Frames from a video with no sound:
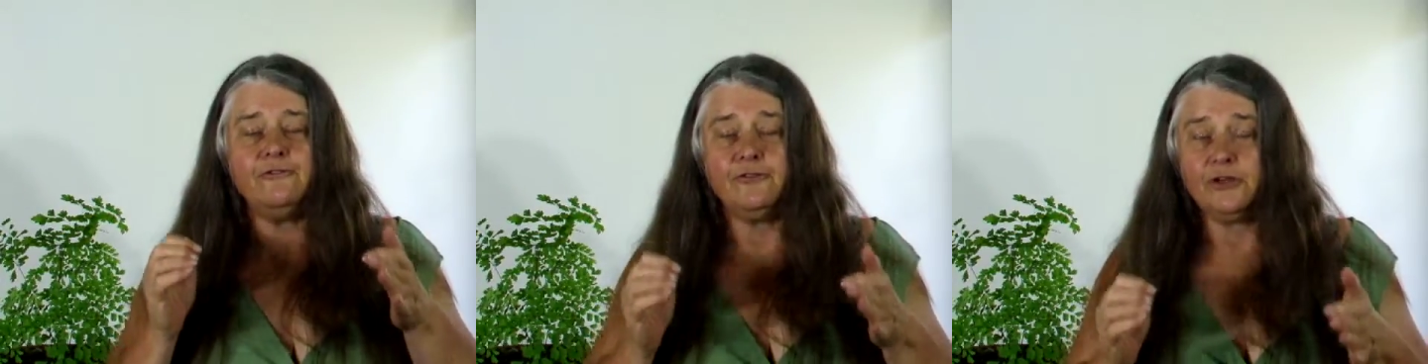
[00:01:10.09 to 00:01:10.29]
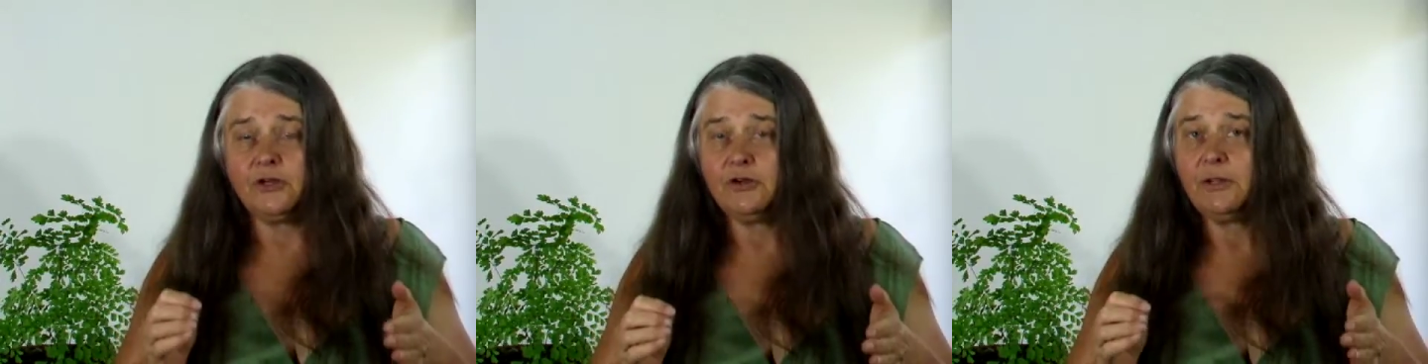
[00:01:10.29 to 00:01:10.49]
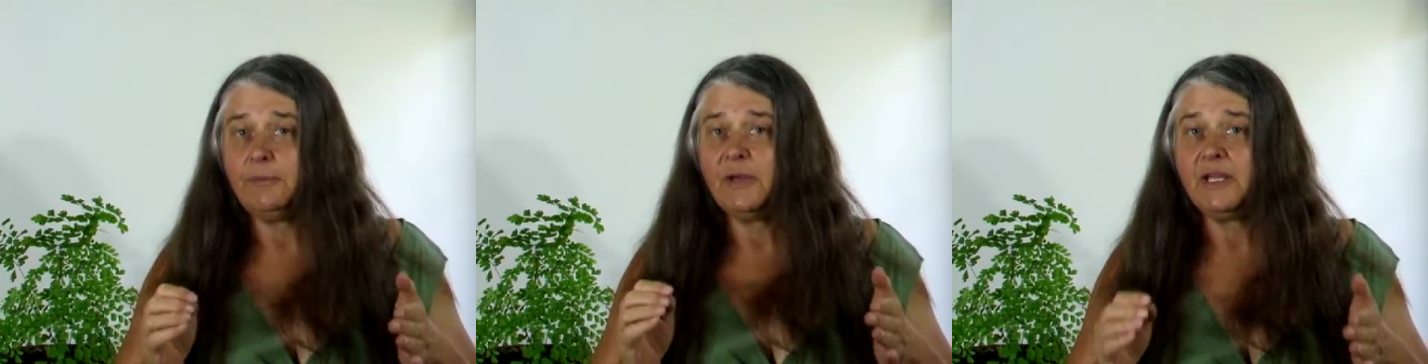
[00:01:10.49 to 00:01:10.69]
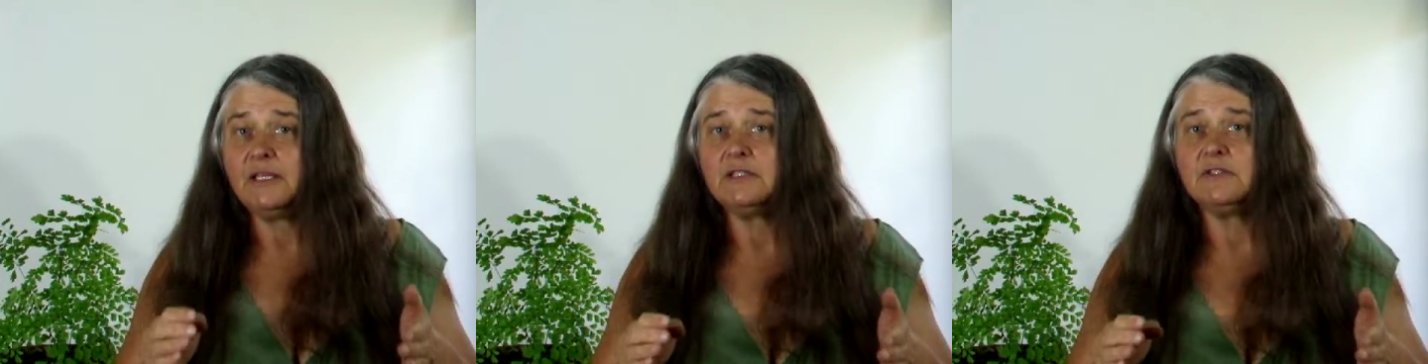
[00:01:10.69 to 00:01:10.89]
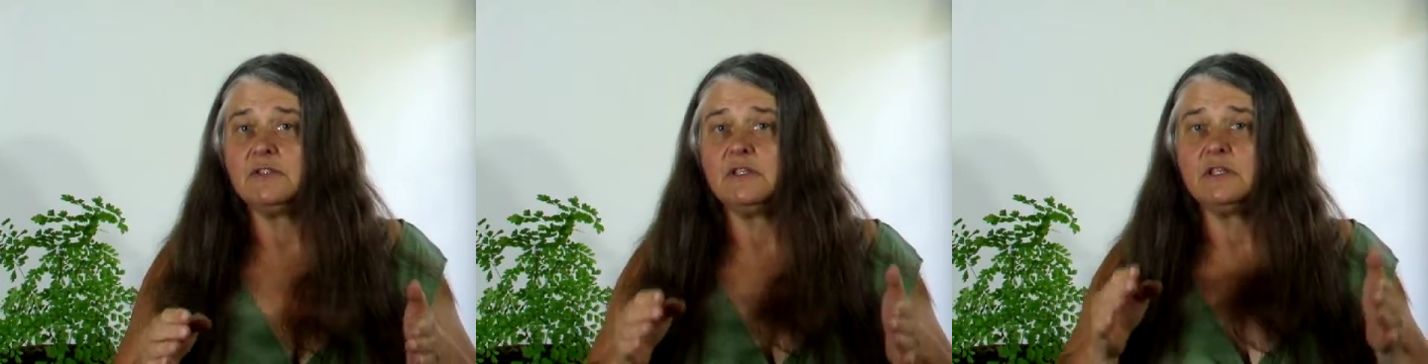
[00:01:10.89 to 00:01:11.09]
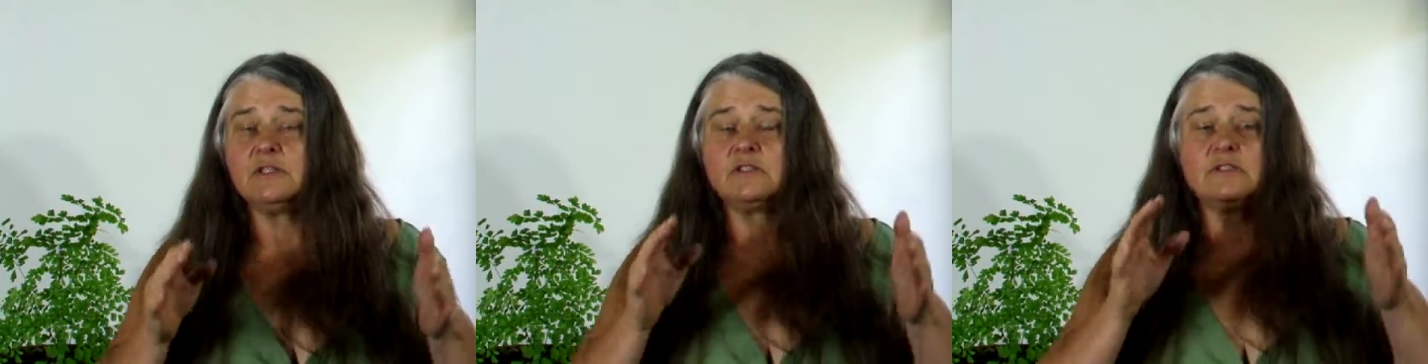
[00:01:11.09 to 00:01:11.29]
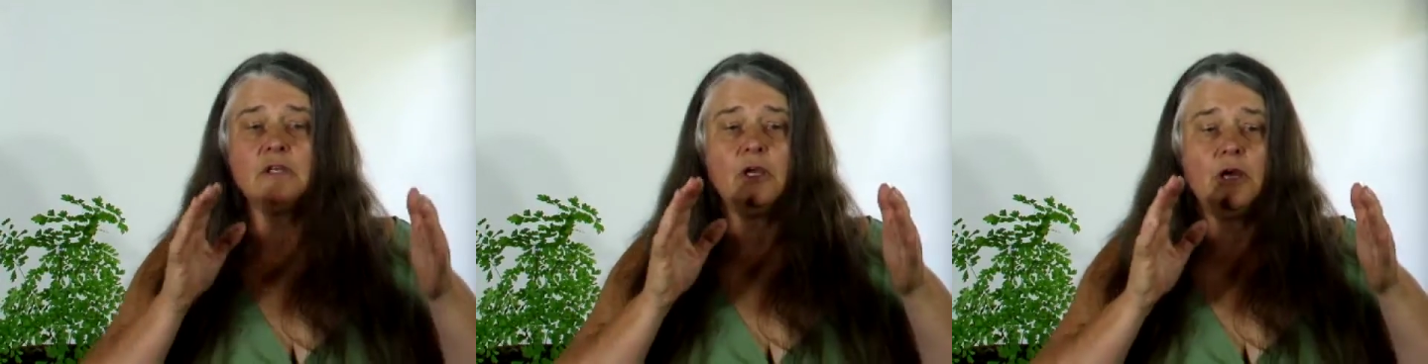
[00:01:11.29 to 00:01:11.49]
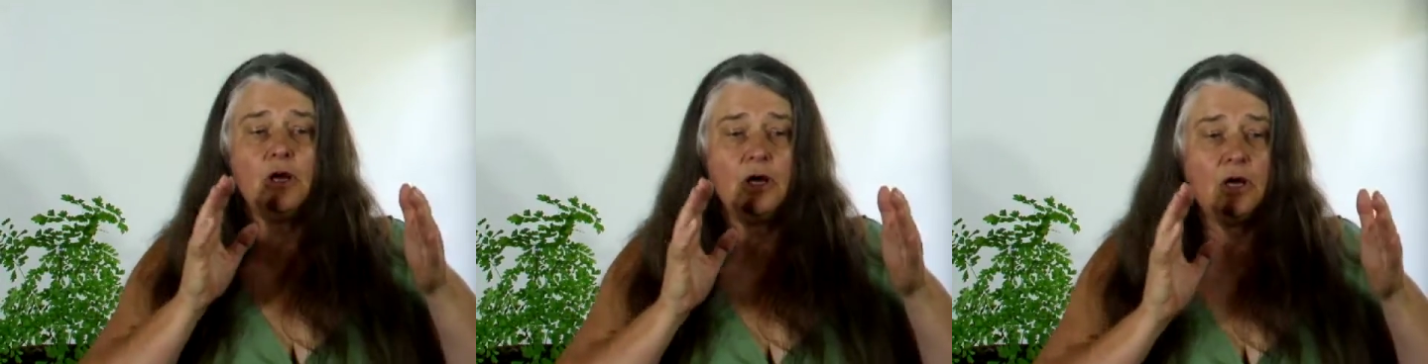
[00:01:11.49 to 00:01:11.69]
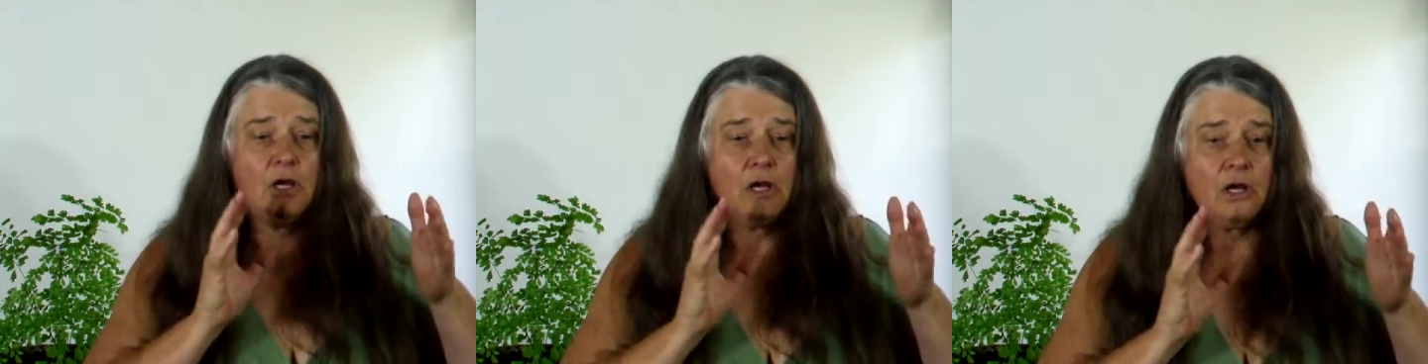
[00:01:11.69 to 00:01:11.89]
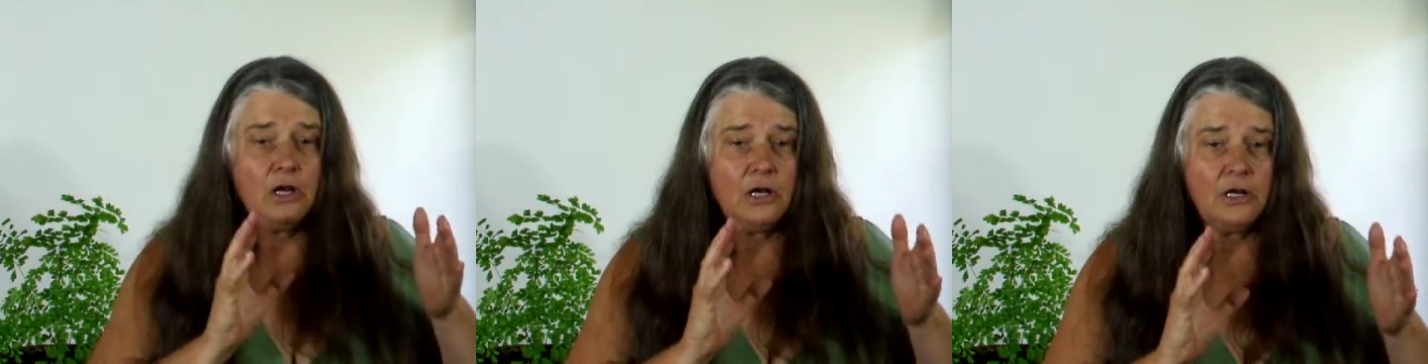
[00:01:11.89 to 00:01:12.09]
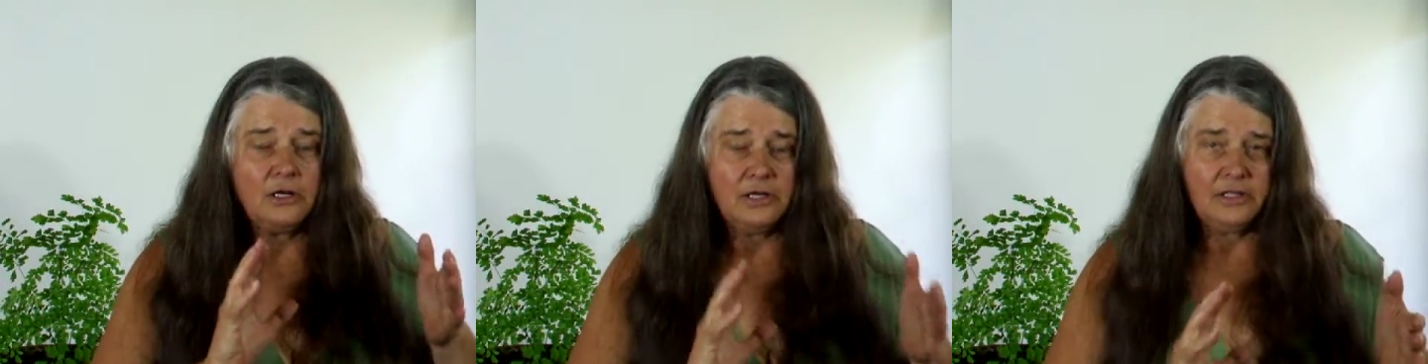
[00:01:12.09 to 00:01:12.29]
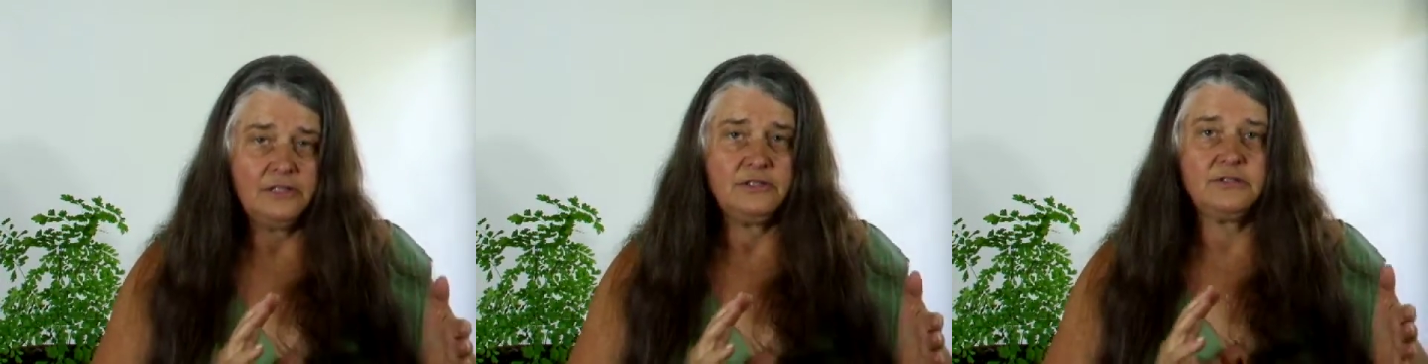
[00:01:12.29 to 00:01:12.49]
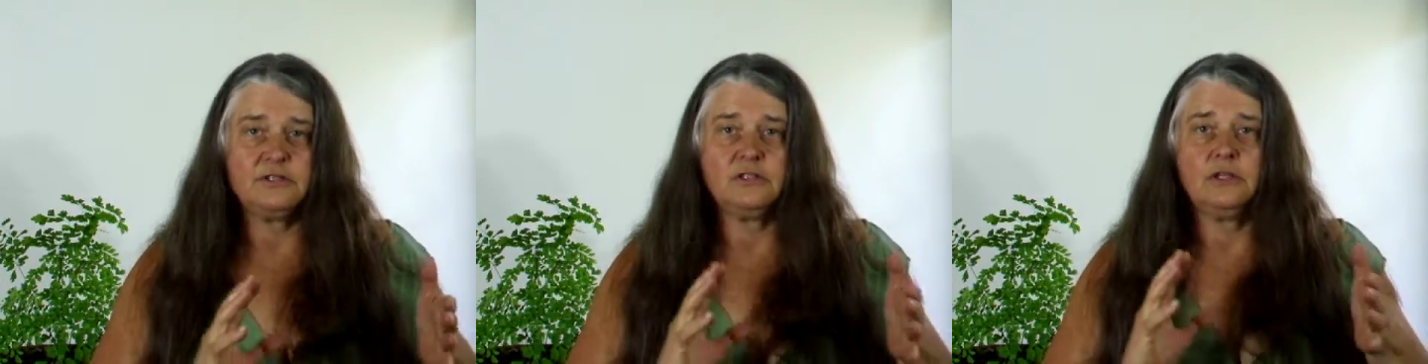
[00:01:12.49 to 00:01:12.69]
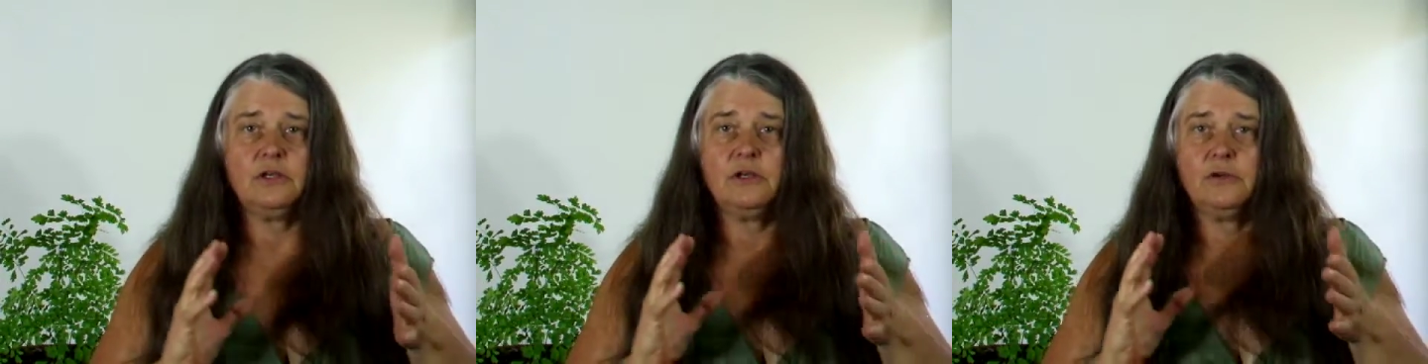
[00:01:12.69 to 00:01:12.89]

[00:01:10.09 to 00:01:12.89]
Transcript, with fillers: Very basics list